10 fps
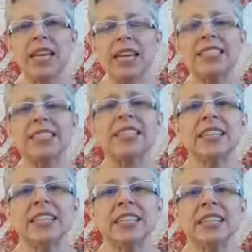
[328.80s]

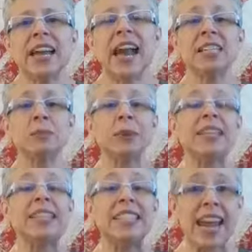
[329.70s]
It has
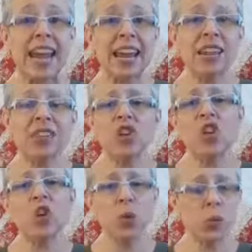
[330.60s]
been a day in the
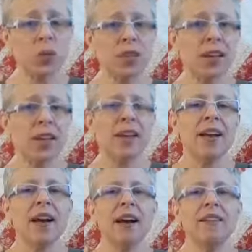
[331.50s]
news
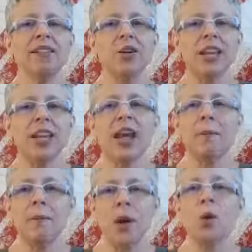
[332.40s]
of learning
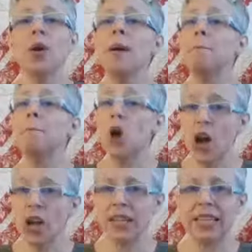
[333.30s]
about
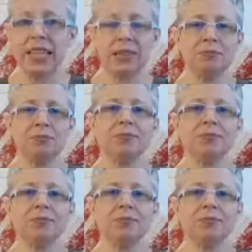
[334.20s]
modeling,